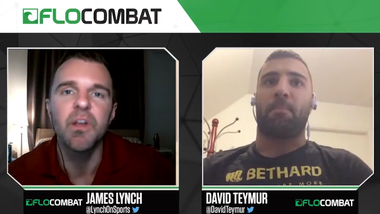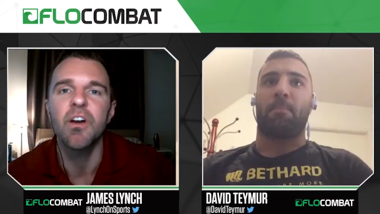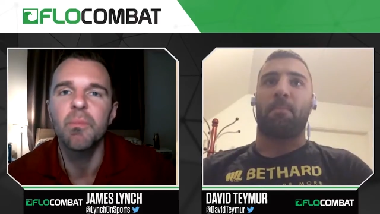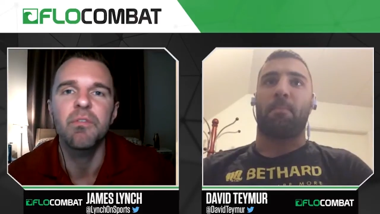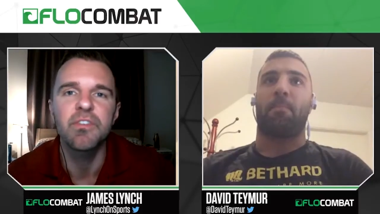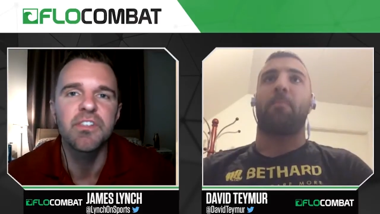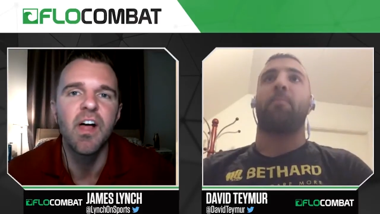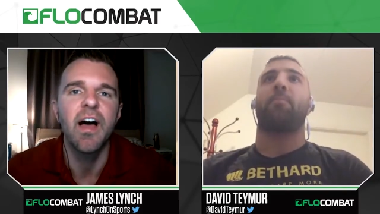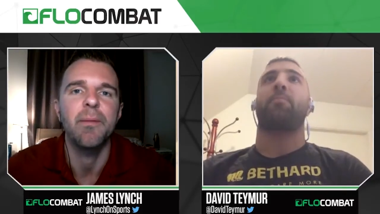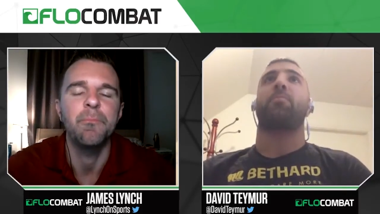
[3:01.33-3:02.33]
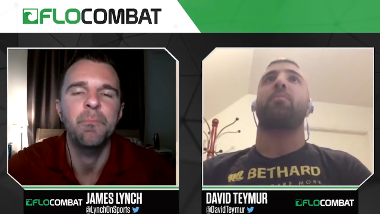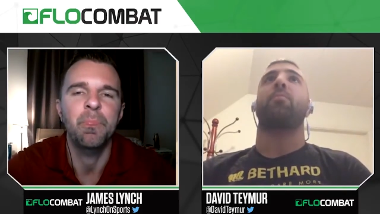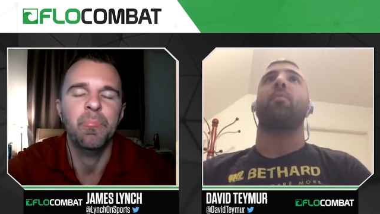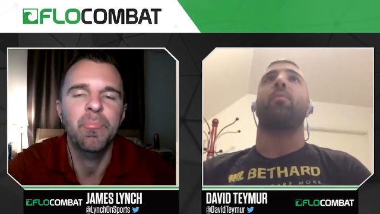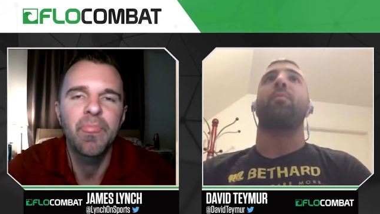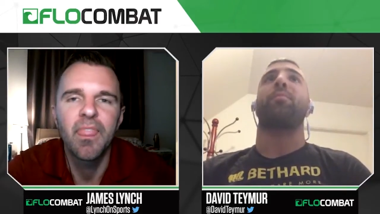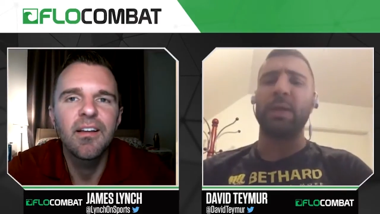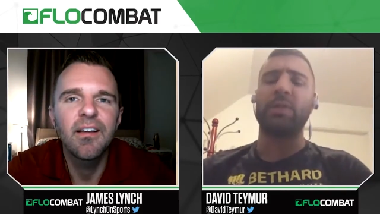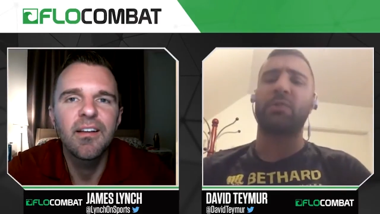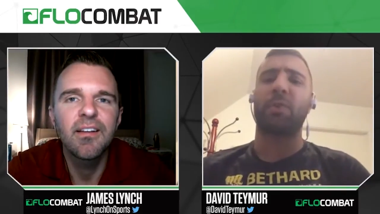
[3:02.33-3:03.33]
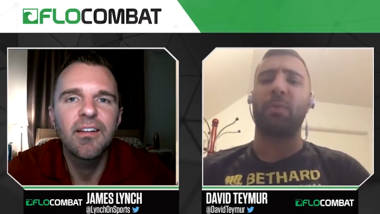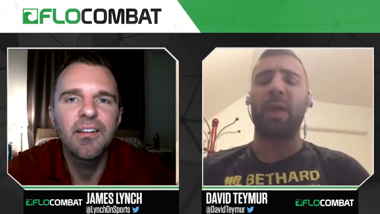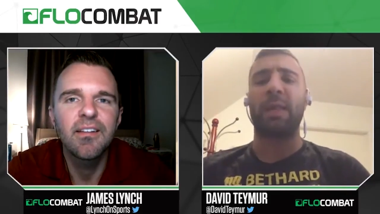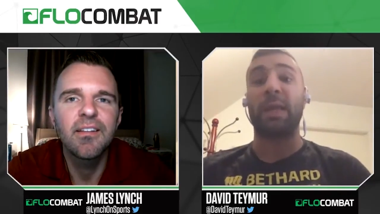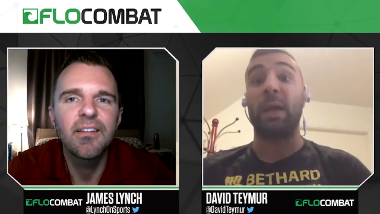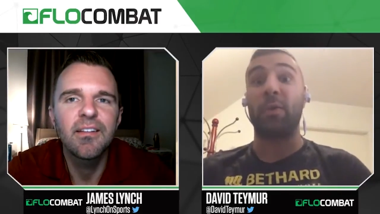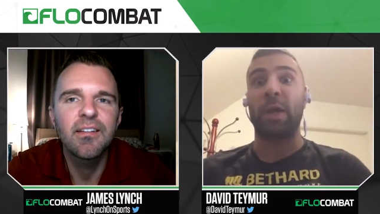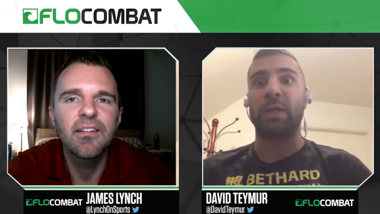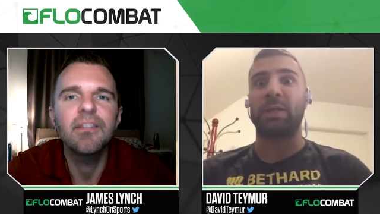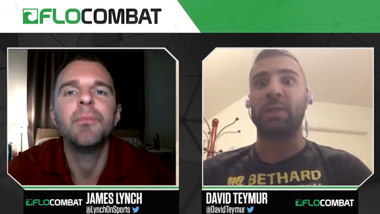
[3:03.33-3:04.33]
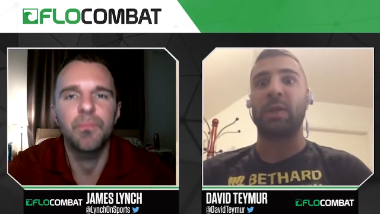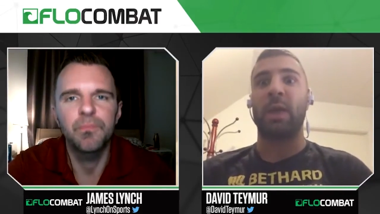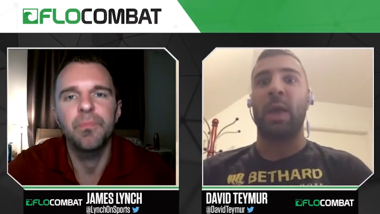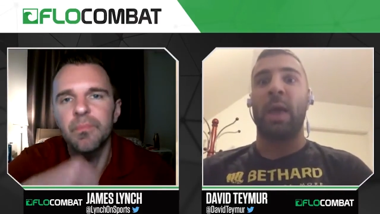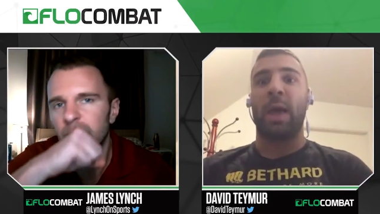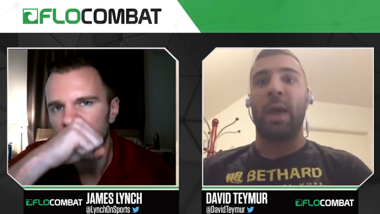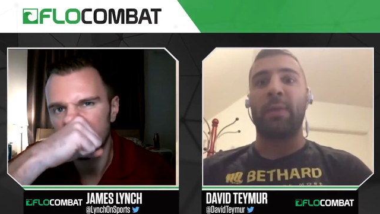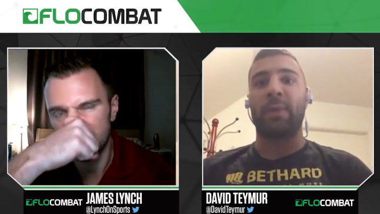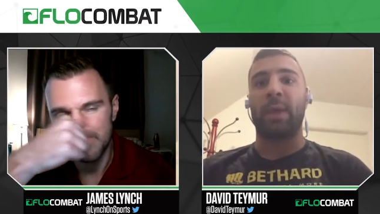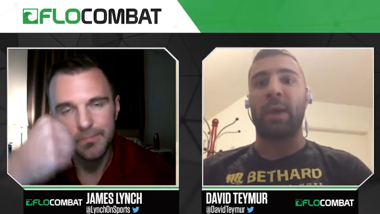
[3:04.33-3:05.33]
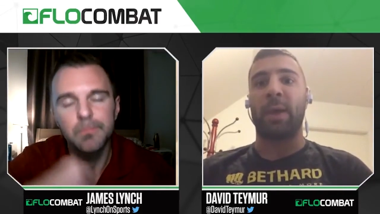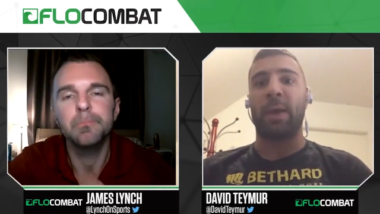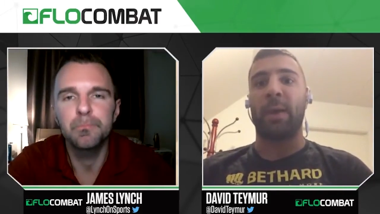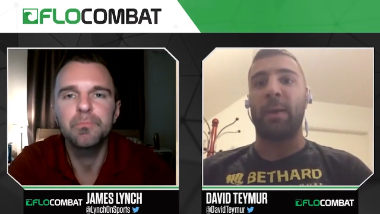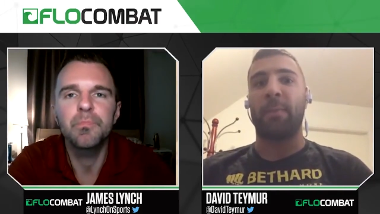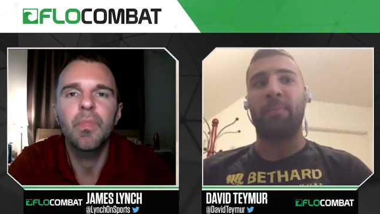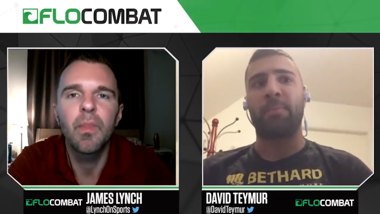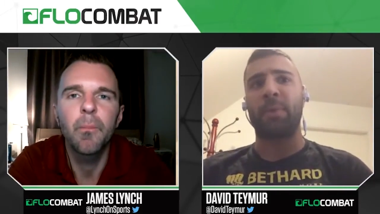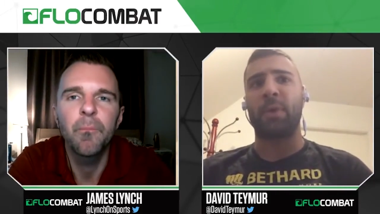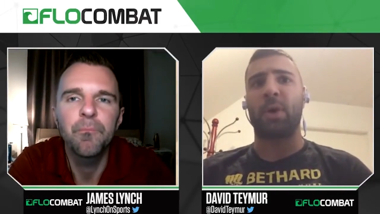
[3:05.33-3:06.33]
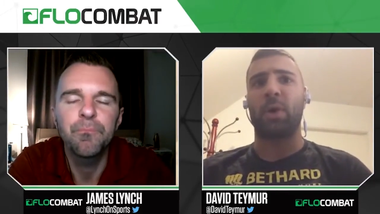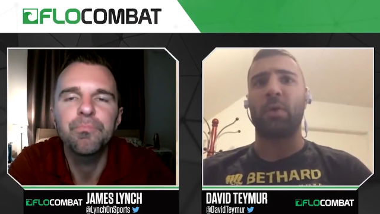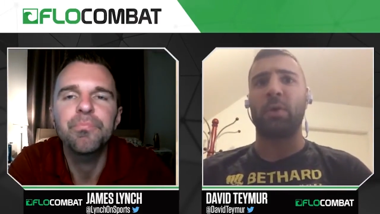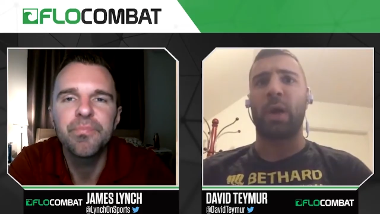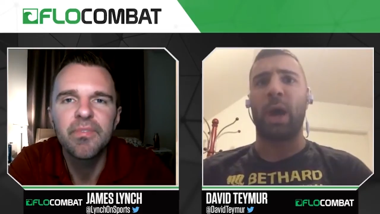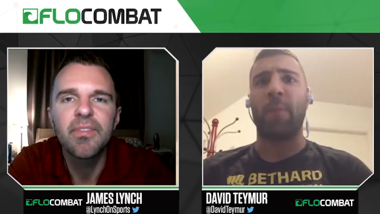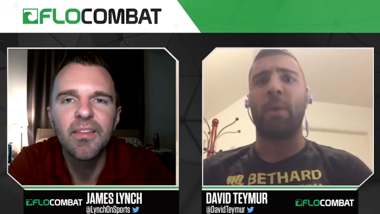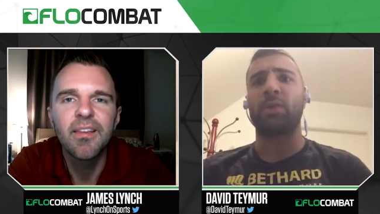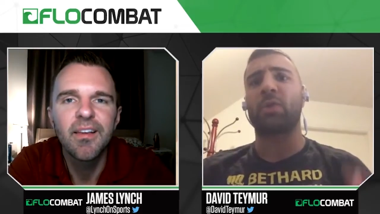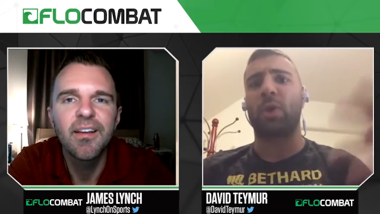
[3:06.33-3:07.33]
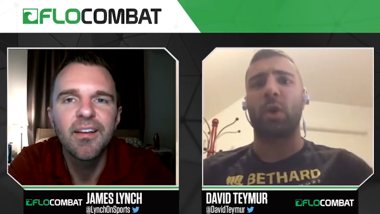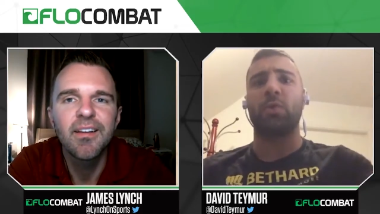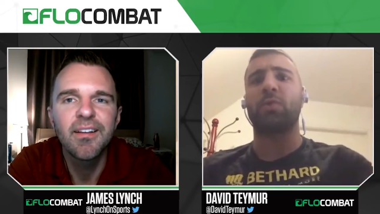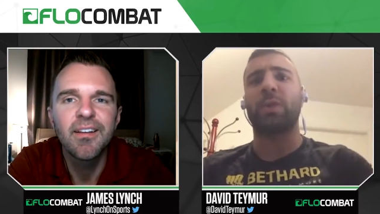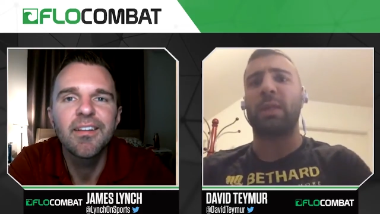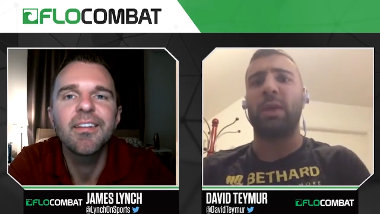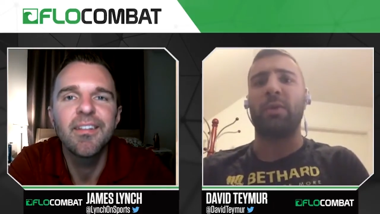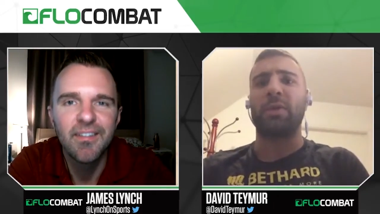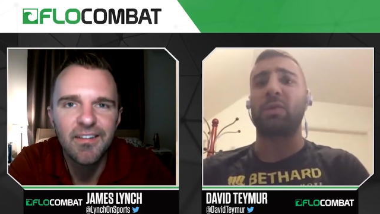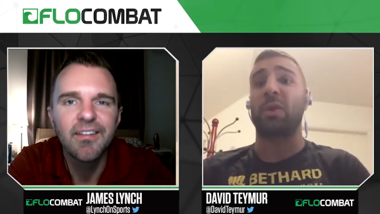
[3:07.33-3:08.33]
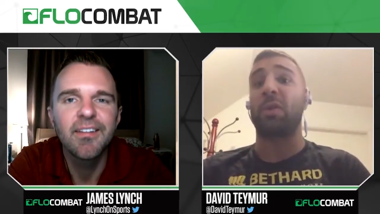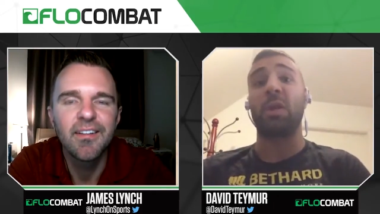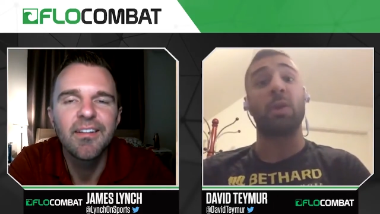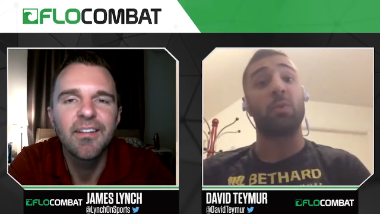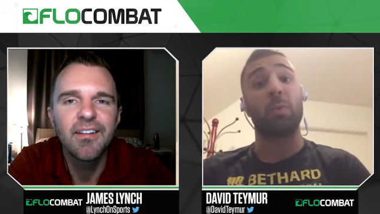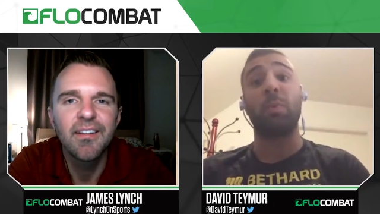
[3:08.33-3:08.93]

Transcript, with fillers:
Speaker 1: been on a bit of a slide.
Speaker 2: He's from that areas, and uh, you know, I'm also close to that area, so I think it